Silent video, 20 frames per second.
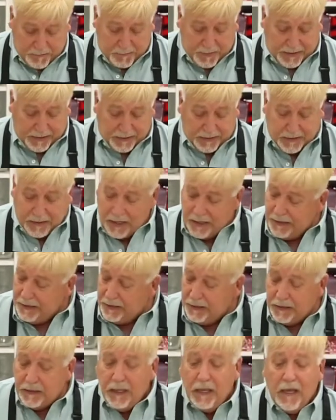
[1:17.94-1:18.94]
by
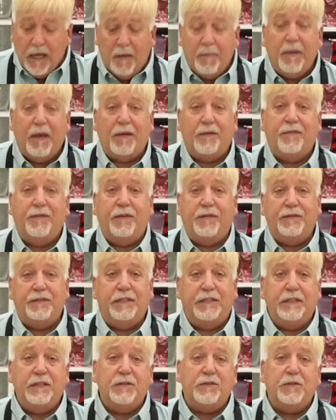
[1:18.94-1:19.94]
cutting about 15